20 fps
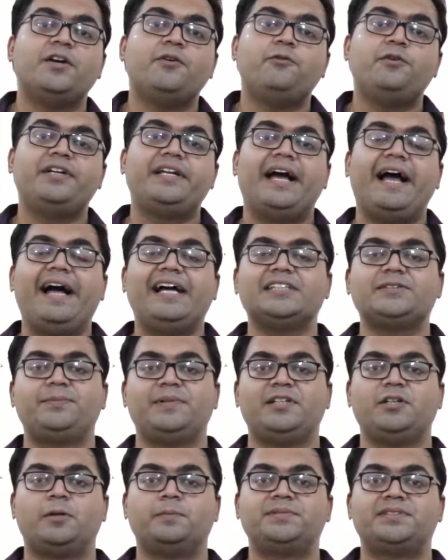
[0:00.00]
which has
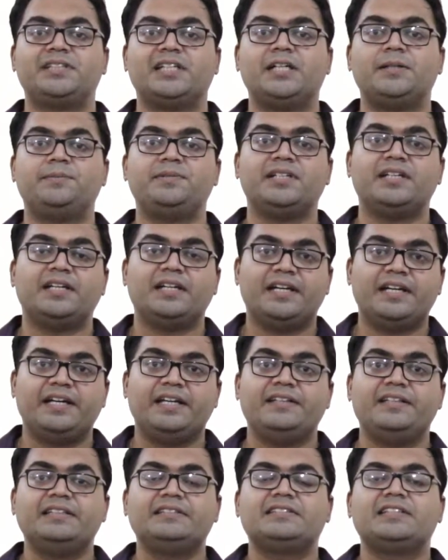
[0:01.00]
been observed
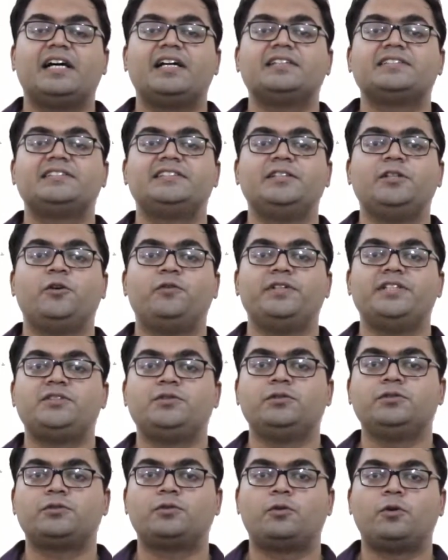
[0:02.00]
in the
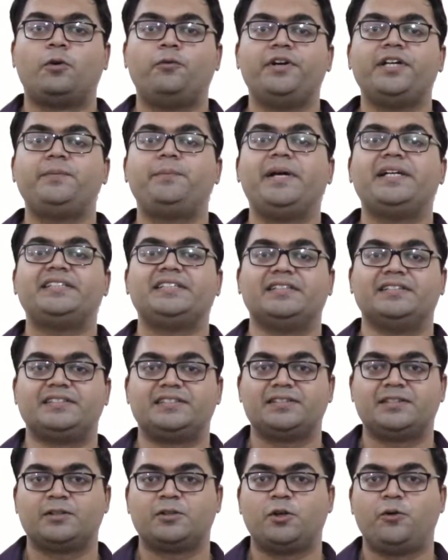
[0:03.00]
SARS-CoV-2 COVID
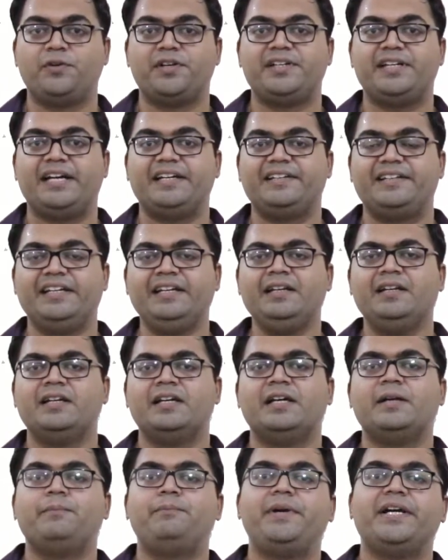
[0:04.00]
patients, COVID-19
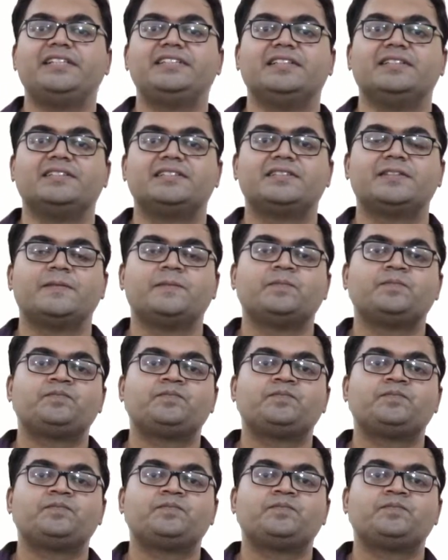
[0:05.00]
patients.